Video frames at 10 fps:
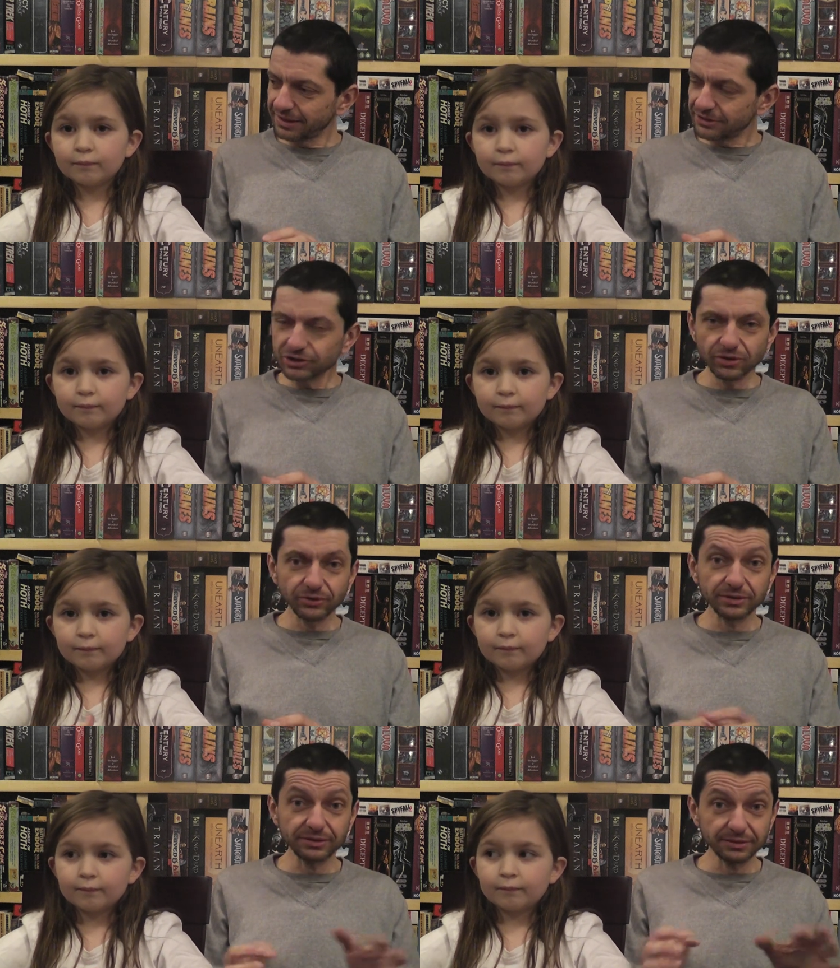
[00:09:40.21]
Speaker 1: So
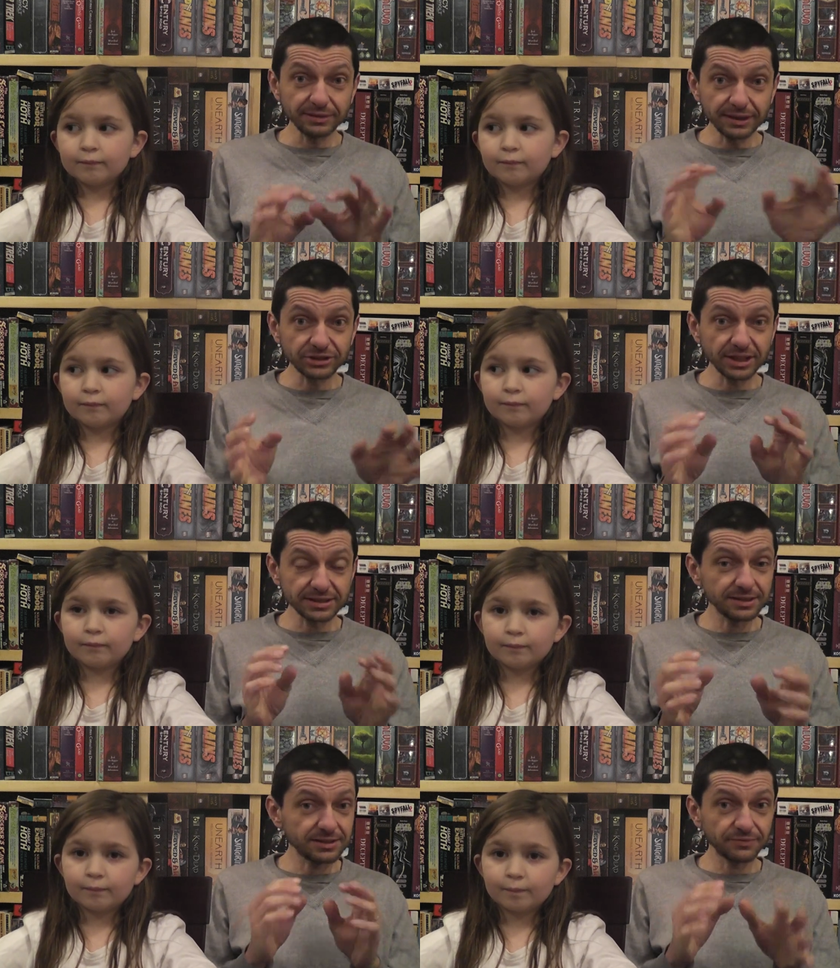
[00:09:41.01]
the, there
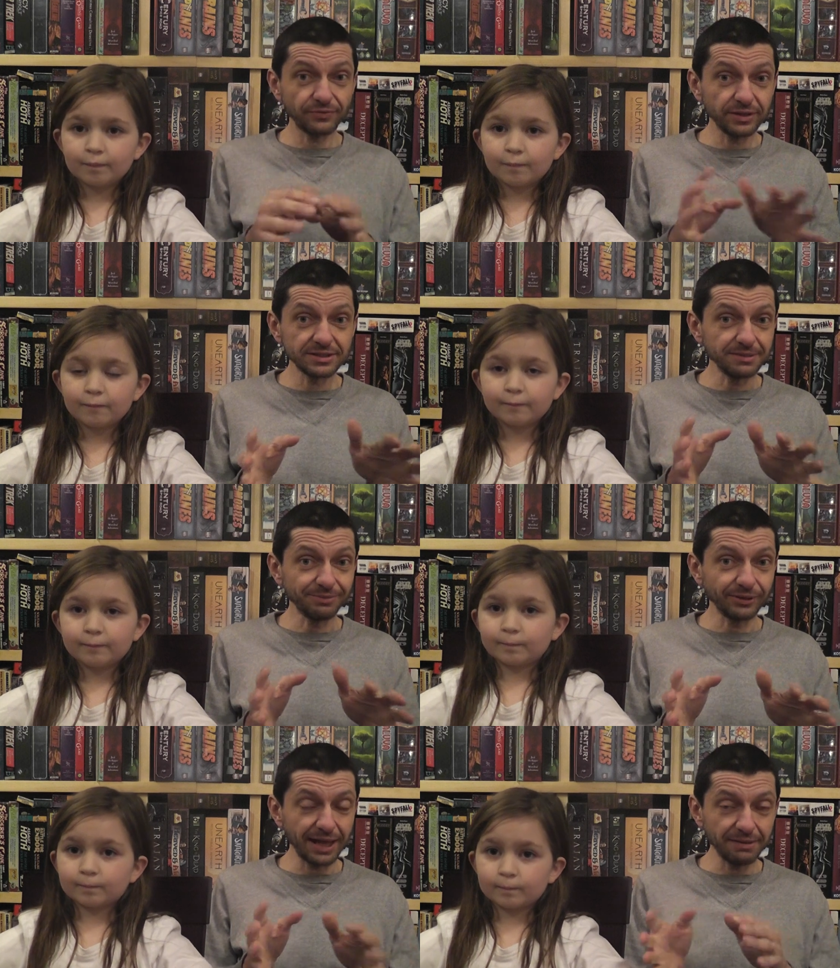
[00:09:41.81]
just, it's a very
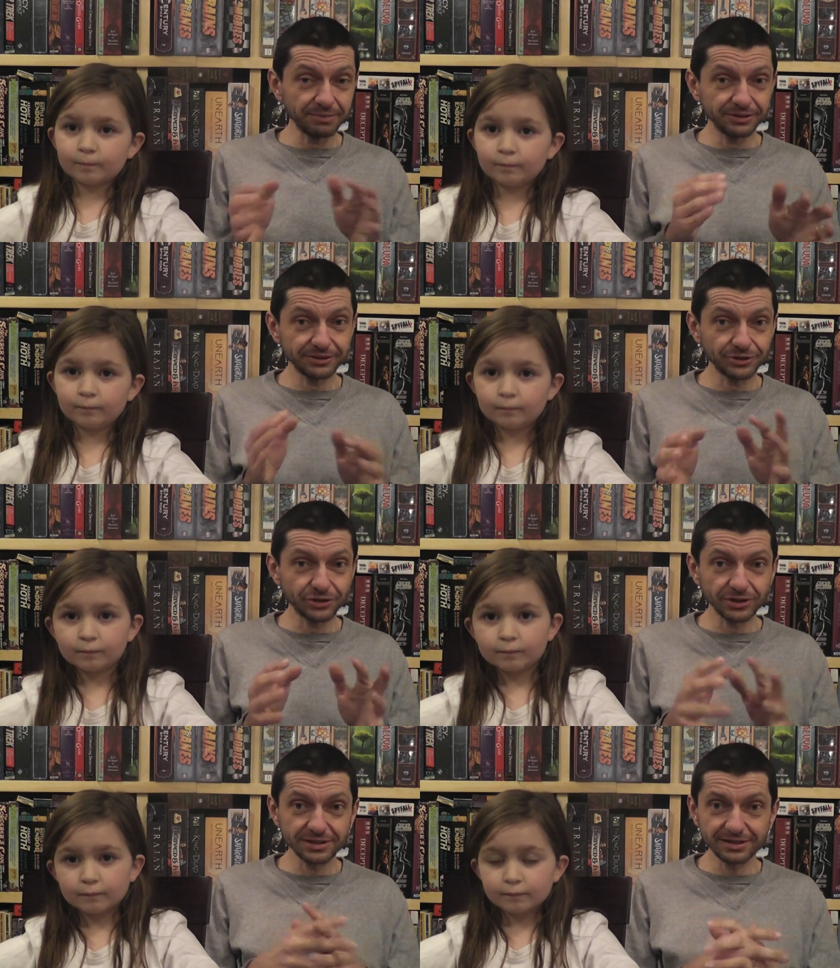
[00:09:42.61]
simple game, but there are
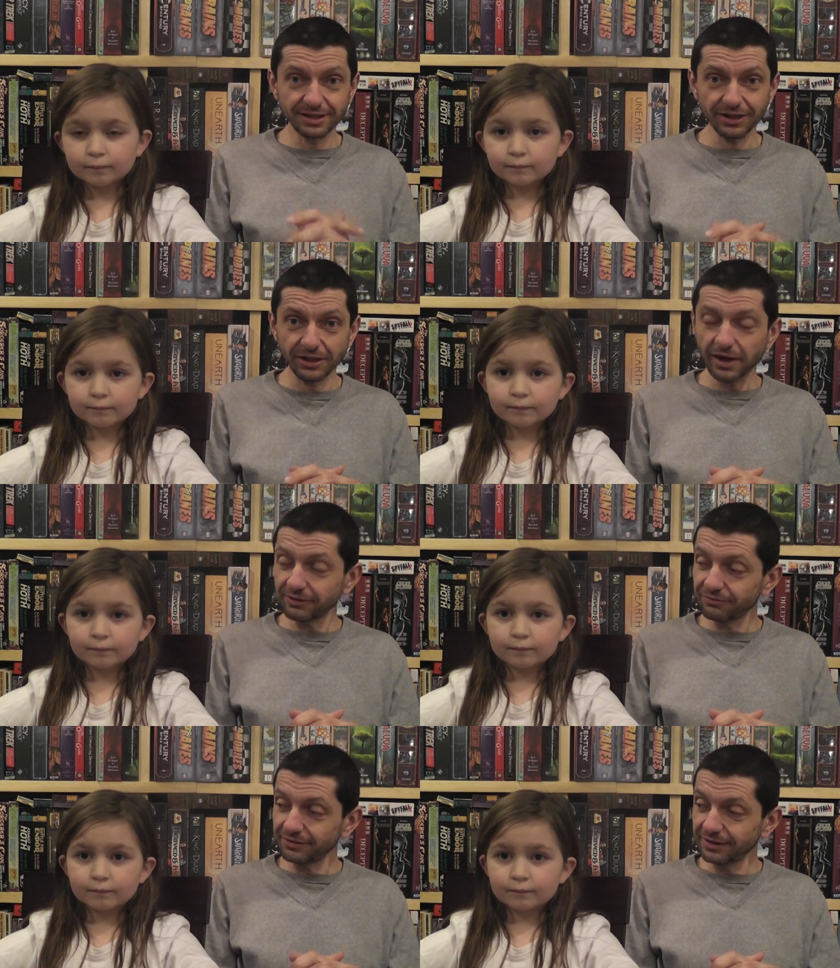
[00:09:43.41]
just a lot
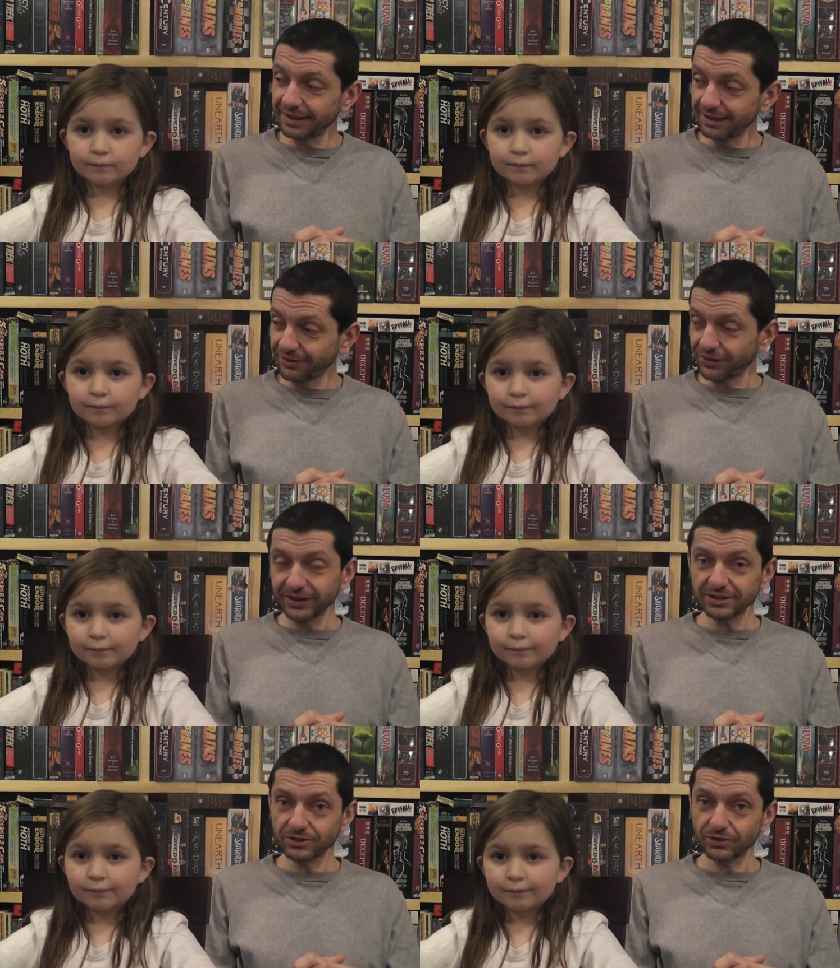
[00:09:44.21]
of little
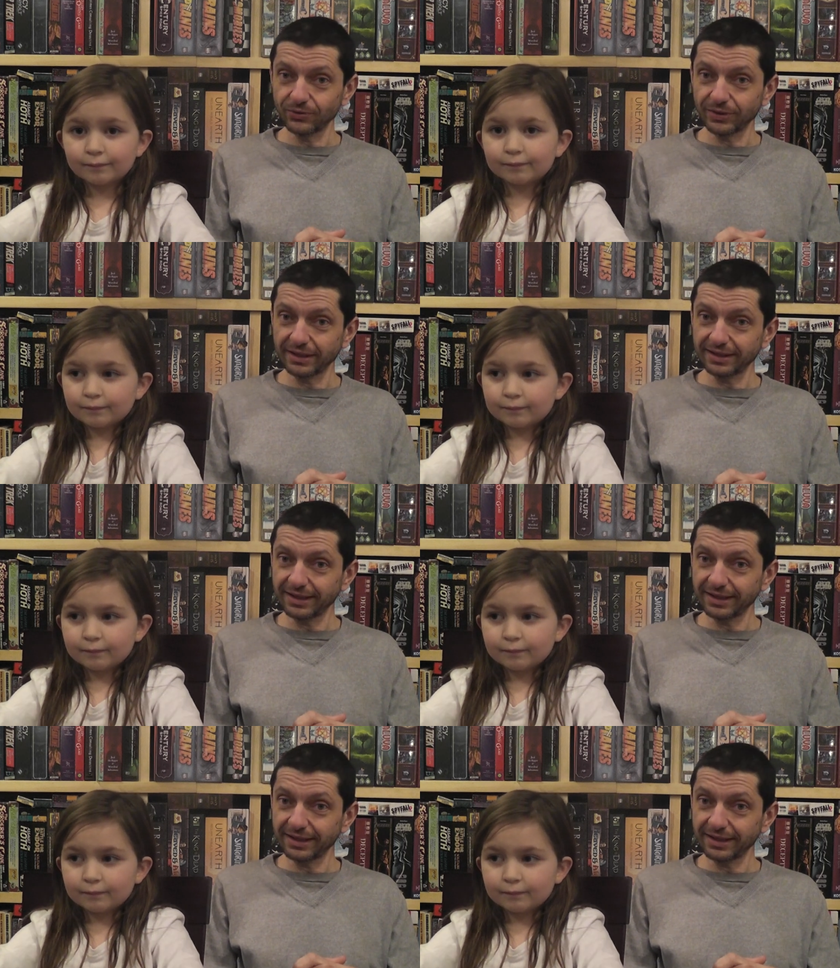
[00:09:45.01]
things to do that, that